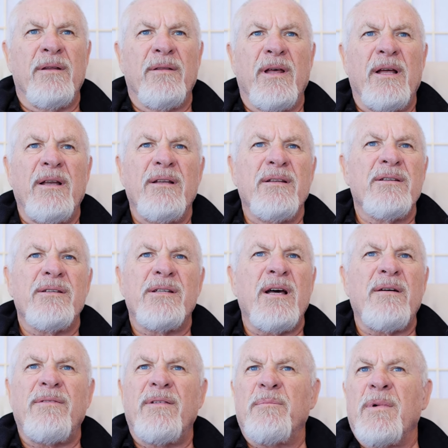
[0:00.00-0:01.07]
They didn't
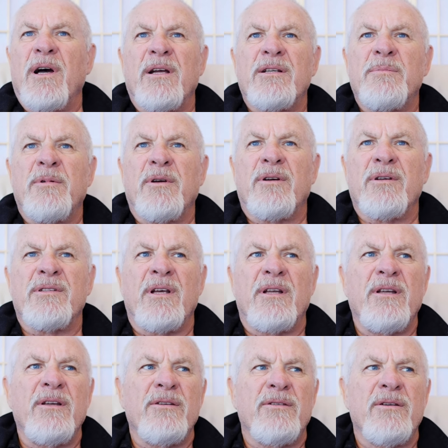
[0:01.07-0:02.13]
suffer much because they
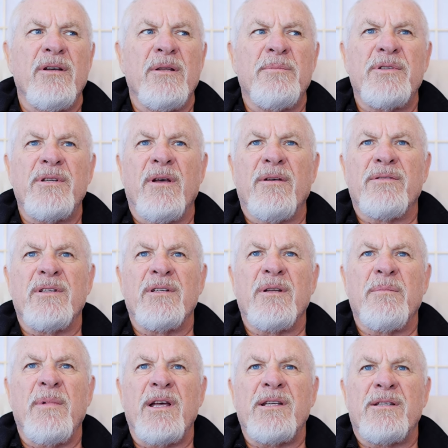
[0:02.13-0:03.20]
didn't turn themselves into
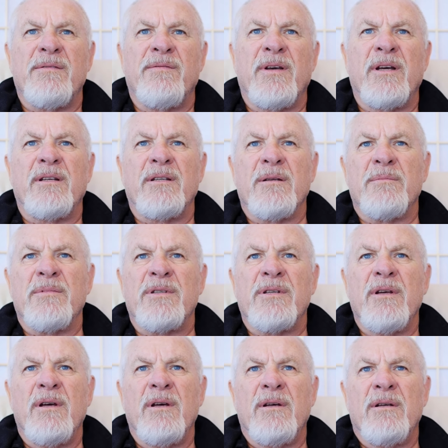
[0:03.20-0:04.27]
massive victims
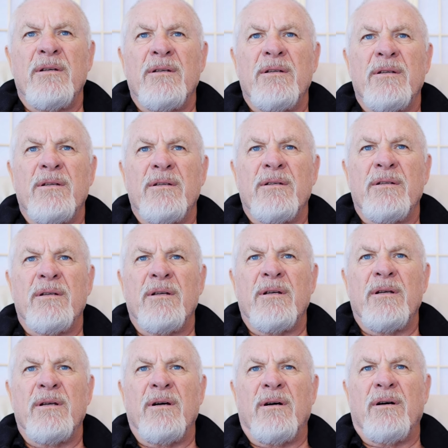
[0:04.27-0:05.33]

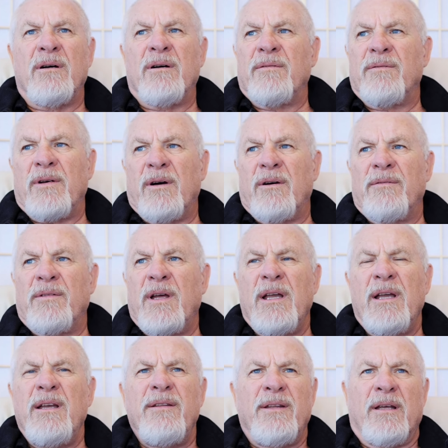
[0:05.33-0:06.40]
of
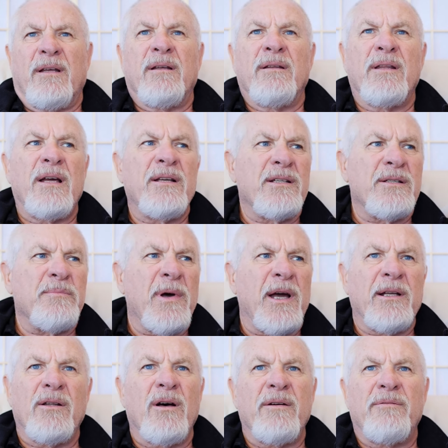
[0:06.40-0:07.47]
anything. They just
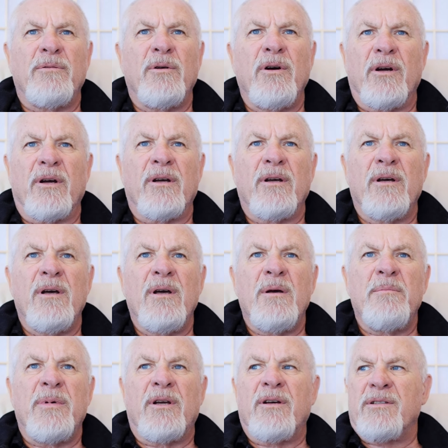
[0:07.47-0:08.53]
made life work
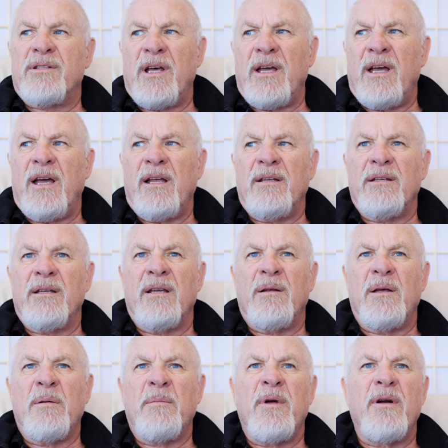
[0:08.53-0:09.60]
because
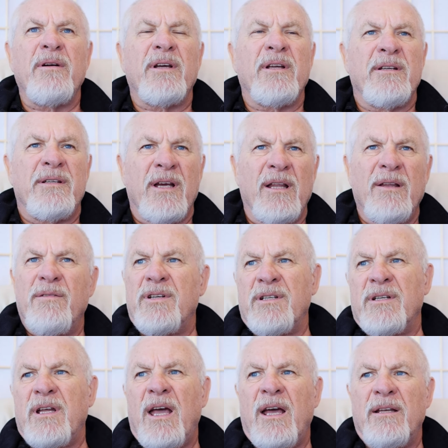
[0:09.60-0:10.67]
American
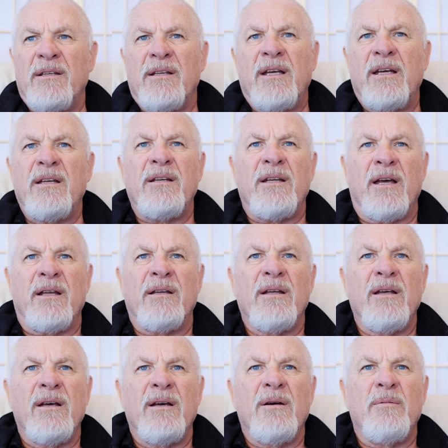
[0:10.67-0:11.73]
television hadn't hit yet
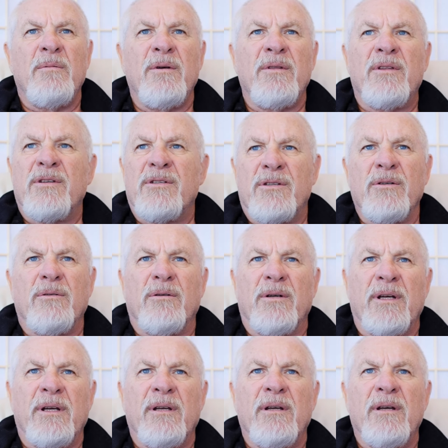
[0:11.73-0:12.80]
with the
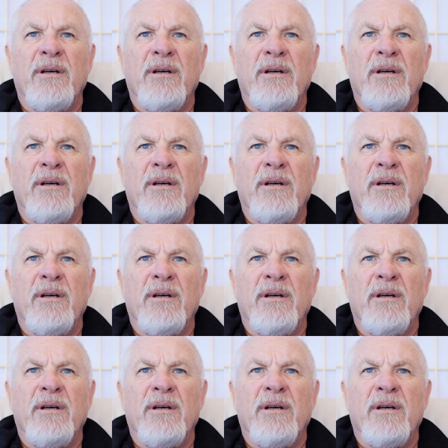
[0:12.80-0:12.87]
story.